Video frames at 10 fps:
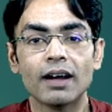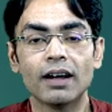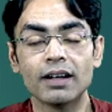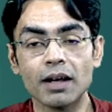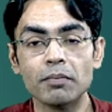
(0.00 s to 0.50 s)

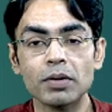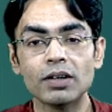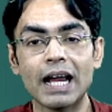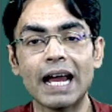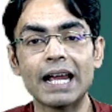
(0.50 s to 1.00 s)
number,
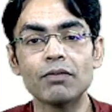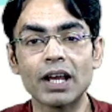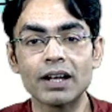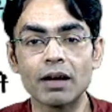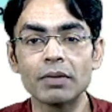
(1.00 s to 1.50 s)
and we are
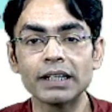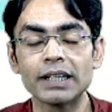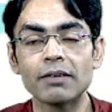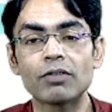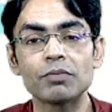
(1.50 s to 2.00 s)
numbering
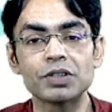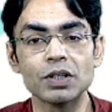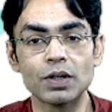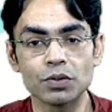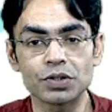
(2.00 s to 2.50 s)
them from
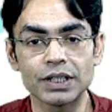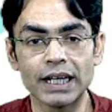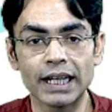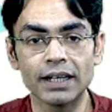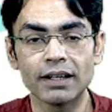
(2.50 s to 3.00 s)
C1 to
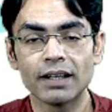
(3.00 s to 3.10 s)
C9.